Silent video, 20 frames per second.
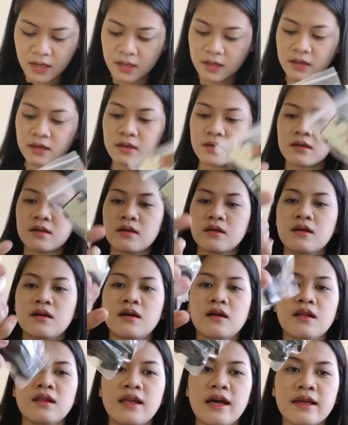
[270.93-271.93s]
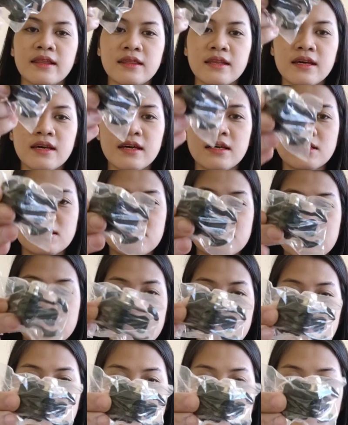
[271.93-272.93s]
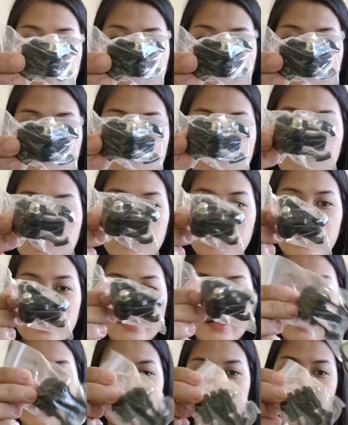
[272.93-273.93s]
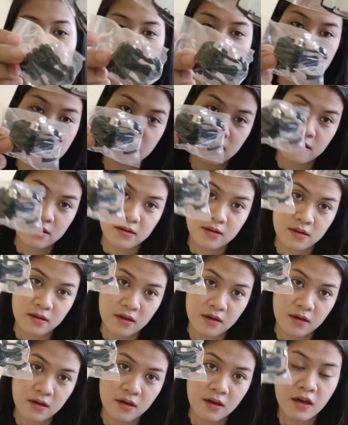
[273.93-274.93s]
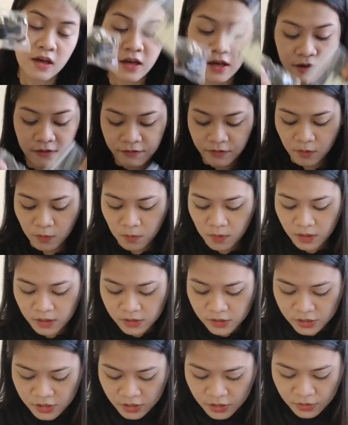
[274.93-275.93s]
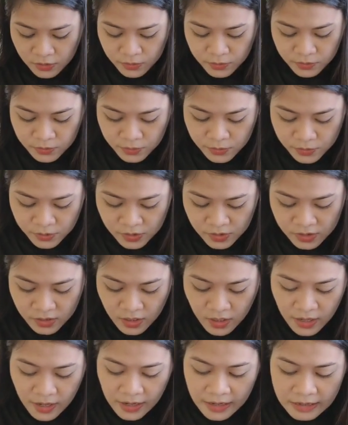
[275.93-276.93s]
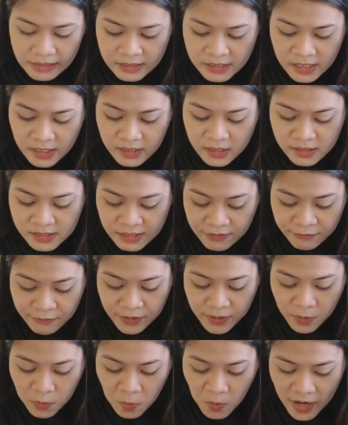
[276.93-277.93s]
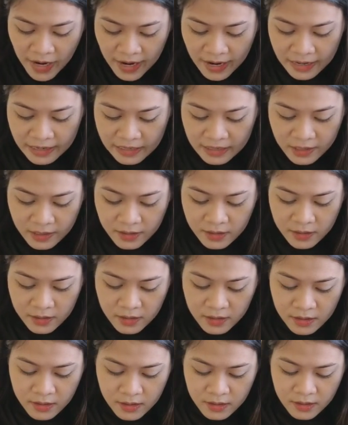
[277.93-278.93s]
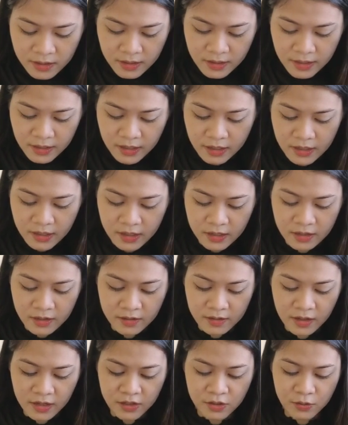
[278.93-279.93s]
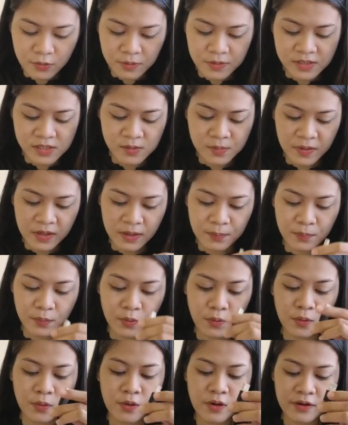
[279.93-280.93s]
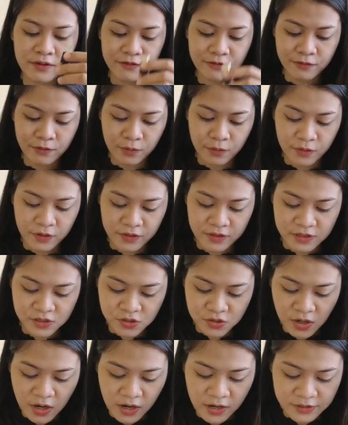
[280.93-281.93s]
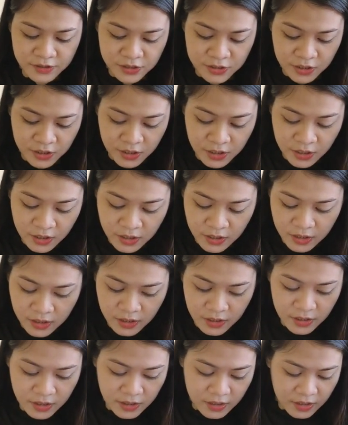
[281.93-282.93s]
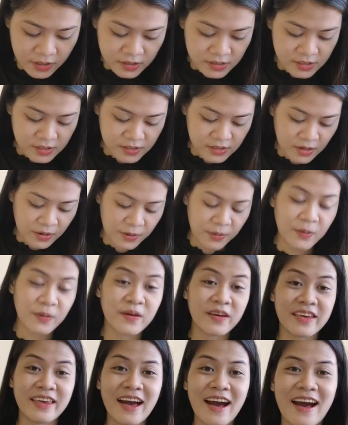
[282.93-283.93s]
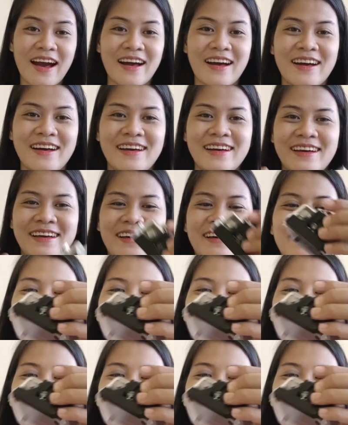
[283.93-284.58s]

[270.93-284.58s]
thing like this where you can use it if you want to use it in a different way and a USB port for the charger. So yeah.